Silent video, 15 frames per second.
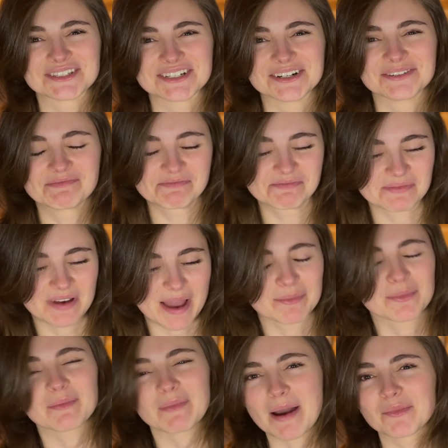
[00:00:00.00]
here.
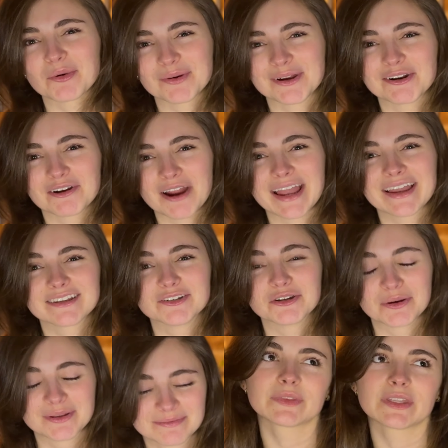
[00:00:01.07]
I'm a reader, I can do it.